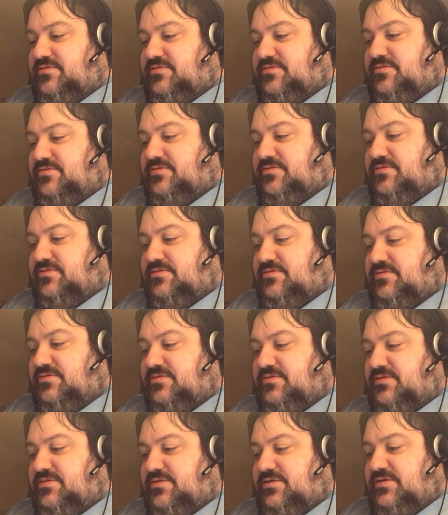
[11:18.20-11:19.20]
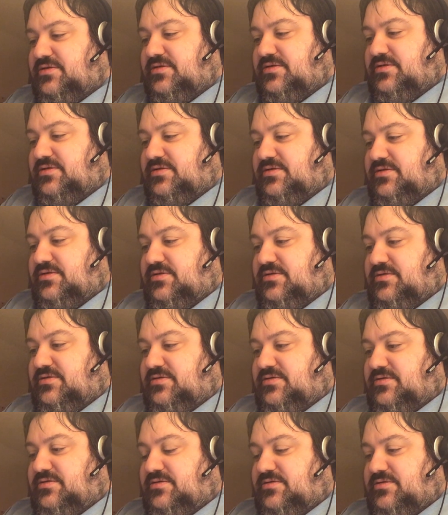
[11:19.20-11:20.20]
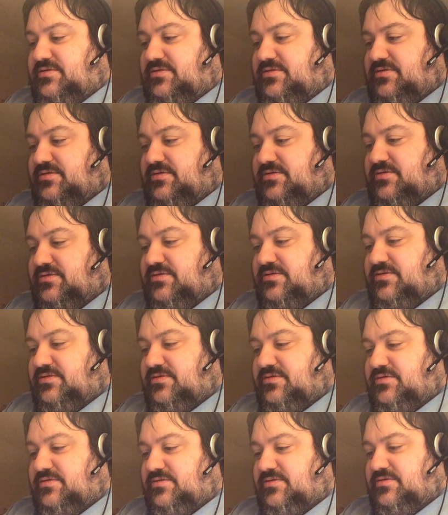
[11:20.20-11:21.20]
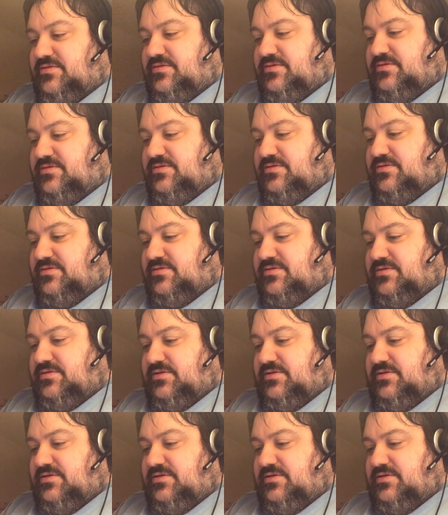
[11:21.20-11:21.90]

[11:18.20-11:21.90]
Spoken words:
Nothing is said.